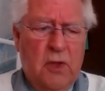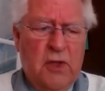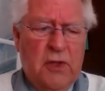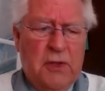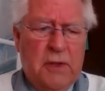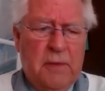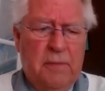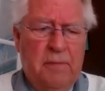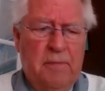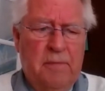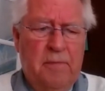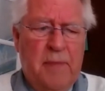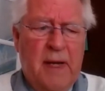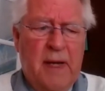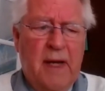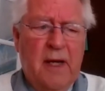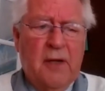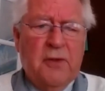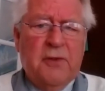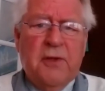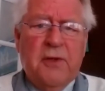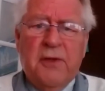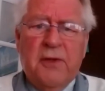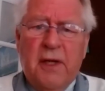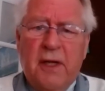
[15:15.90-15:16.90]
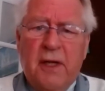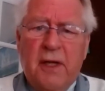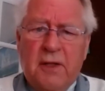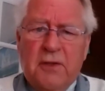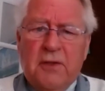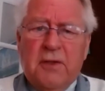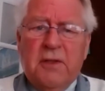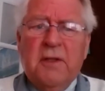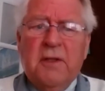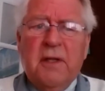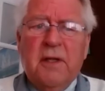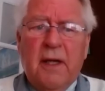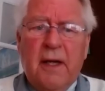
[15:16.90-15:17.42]
about
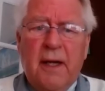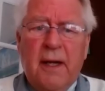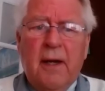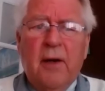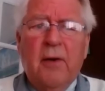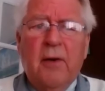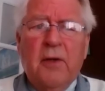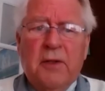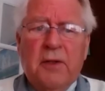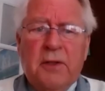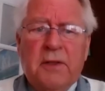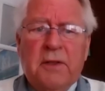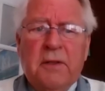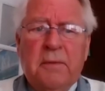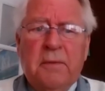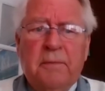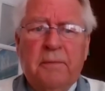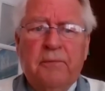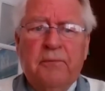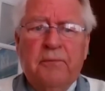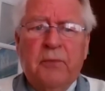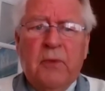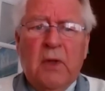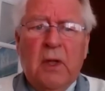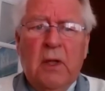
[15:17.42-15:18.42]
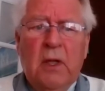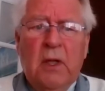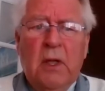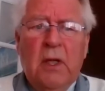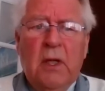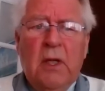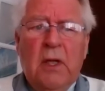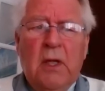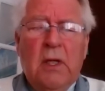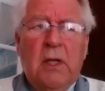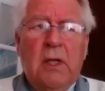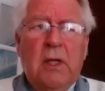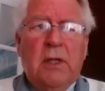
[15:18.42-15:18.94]
1,000 hours.
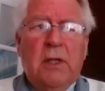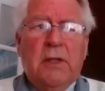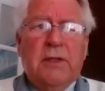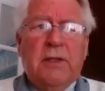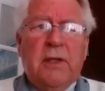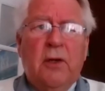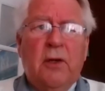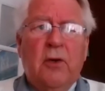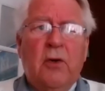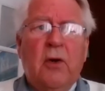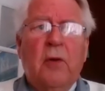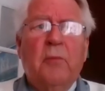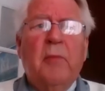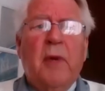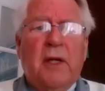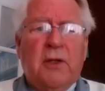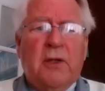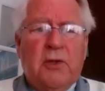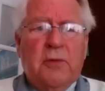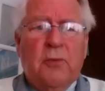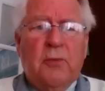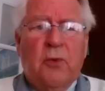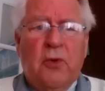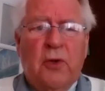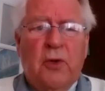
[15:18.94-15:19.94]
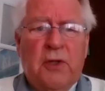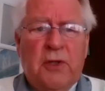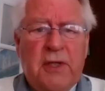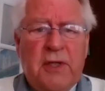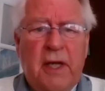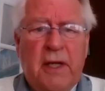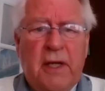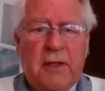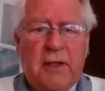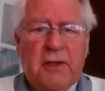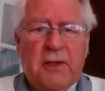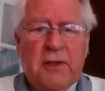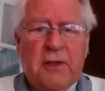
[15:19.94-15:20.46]
So much more
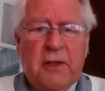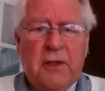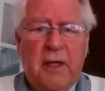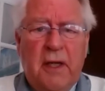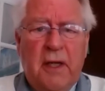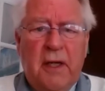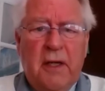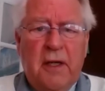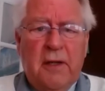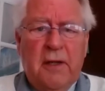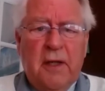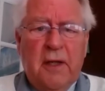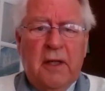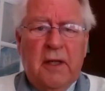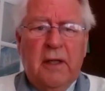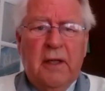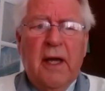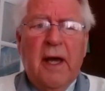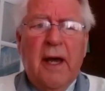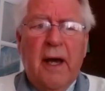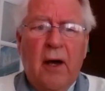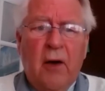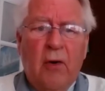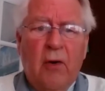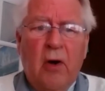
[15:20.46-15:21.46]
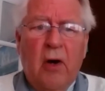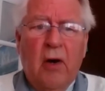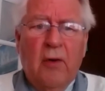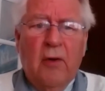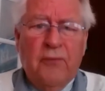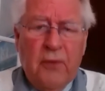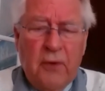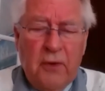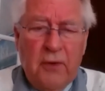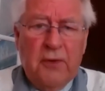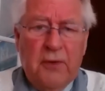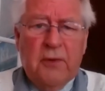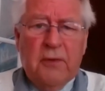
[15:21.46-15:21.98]
intense than anything now
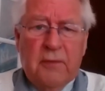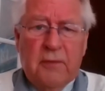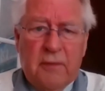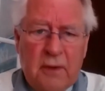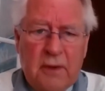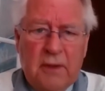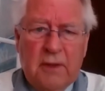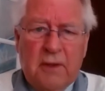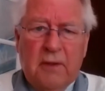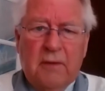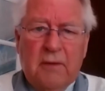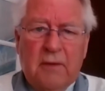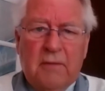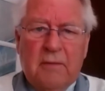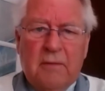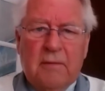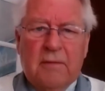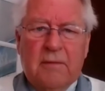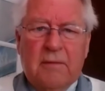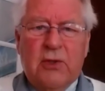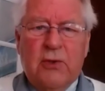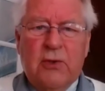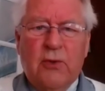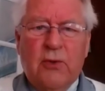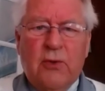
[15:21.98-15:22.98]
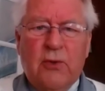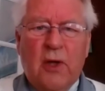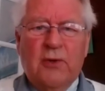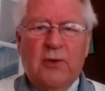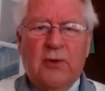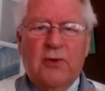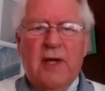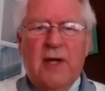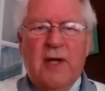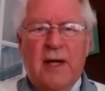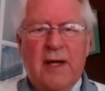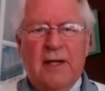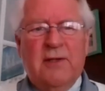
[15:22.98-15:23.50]
offered in
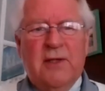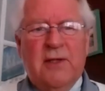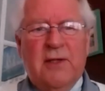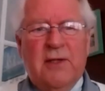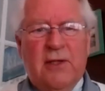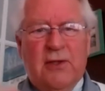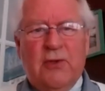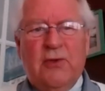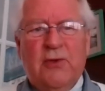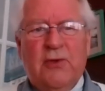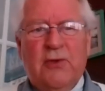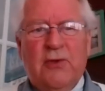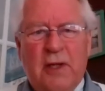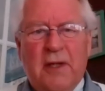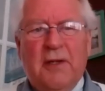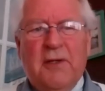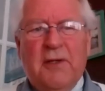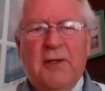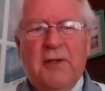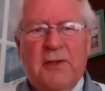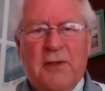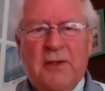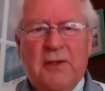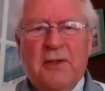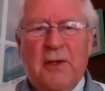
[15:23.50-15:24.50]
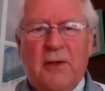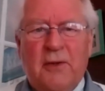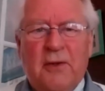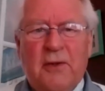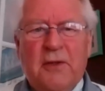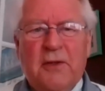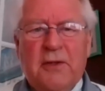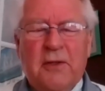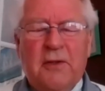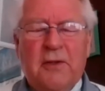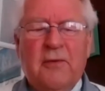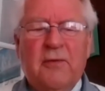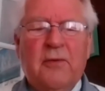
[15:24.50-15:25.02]
200-hour teacher trainers and so on
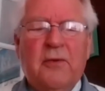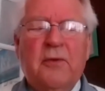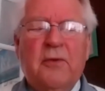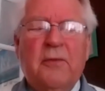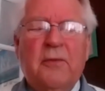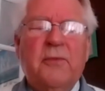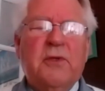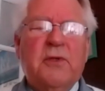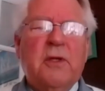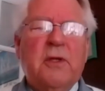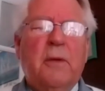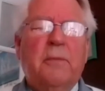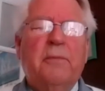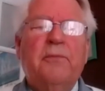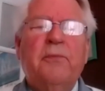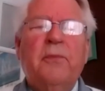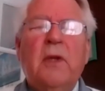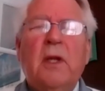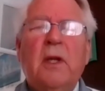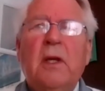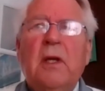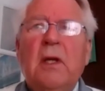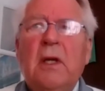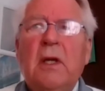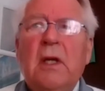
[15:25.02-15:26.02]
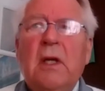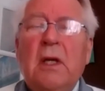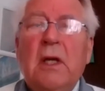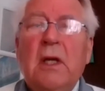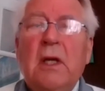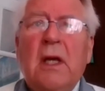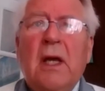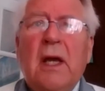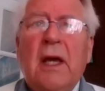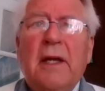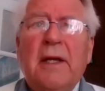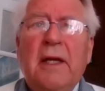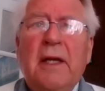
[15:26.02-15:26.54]
and so forth. So,
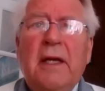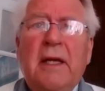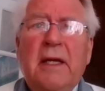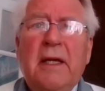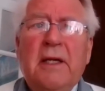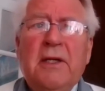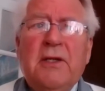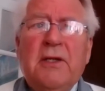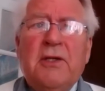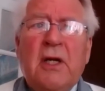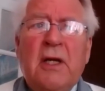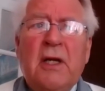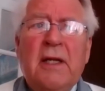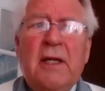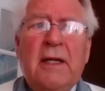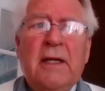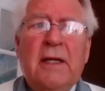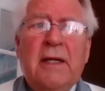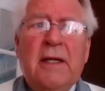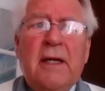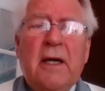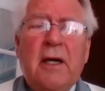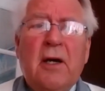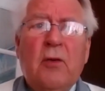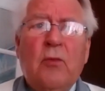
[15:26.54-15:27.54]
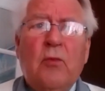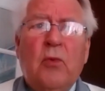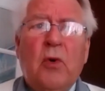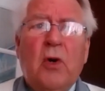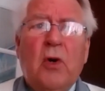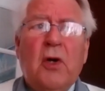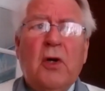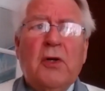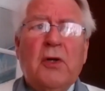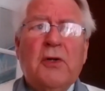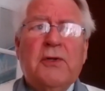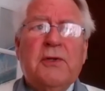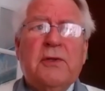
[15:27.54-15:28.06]
and he as a leader
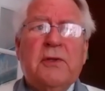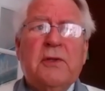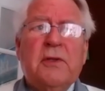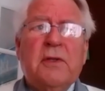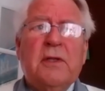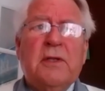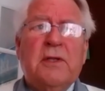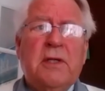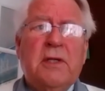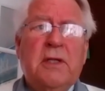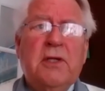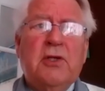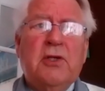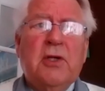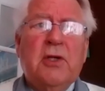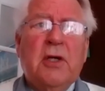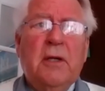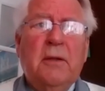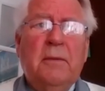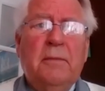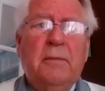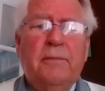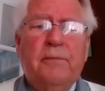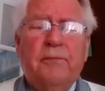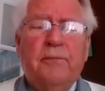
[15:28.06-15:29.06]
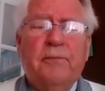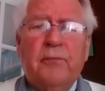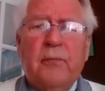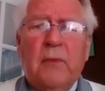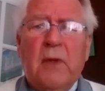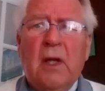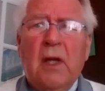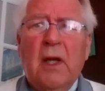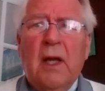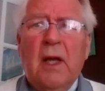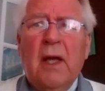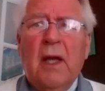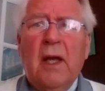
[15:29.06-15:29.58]
was a teacher,
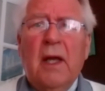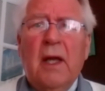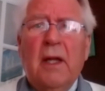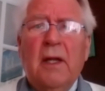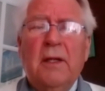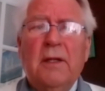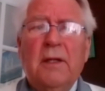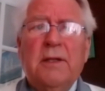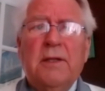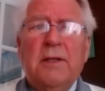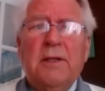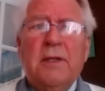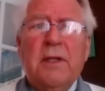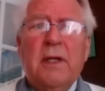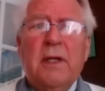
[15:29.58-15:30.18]
and